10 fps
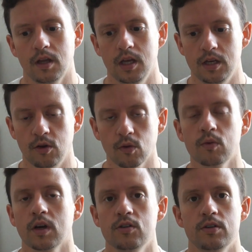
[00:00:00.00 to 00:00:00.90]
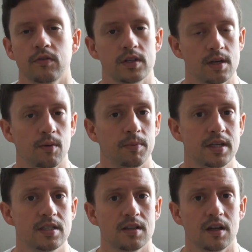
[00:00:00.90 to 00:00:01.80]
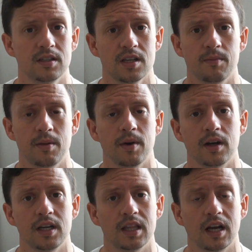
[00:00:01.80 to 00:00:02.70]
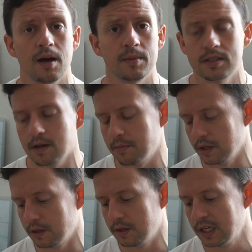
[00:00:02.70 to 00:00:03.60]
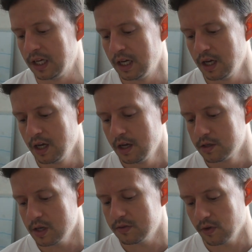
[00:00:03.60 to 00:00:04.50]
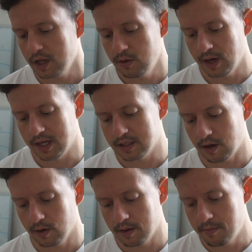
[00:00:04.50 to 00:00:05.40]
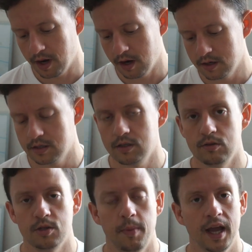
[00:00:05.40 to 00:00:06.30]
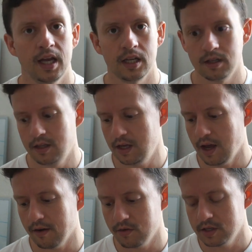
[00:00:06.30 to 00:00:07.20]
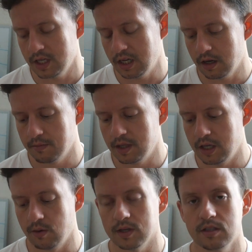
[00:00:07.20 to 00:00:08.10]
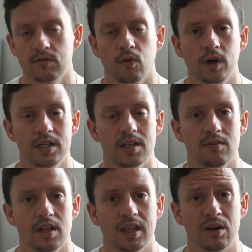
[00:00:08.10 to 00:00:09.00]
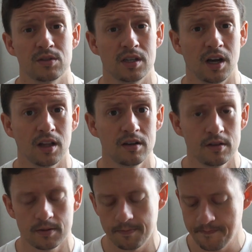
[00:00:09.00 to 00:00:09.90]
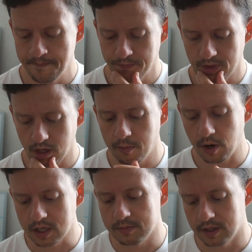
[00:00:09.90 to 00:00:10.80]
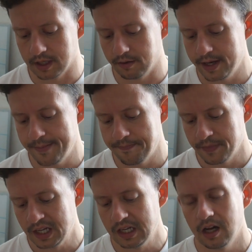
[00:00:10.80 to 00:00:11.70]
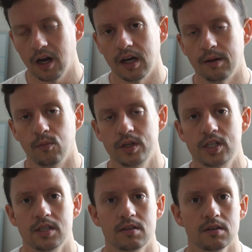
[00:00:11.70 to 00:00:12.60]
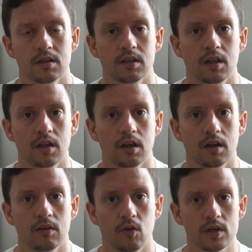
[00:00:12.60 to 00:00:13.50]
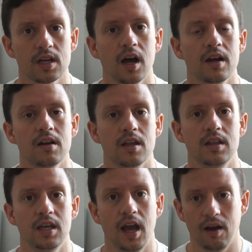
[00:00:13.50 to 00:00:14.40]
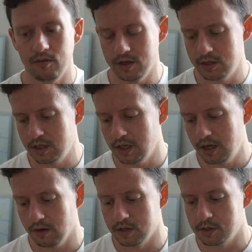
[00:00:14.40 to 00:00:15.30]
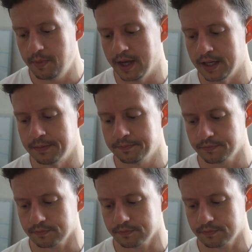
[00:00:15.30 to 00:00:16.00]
in your own country, for example, please tell me about it in the comments down below. So as for the US, how it compares to Japan, the average income in the US is $47,000, approximately, right? Which is, of course, higher than the average here in Japan.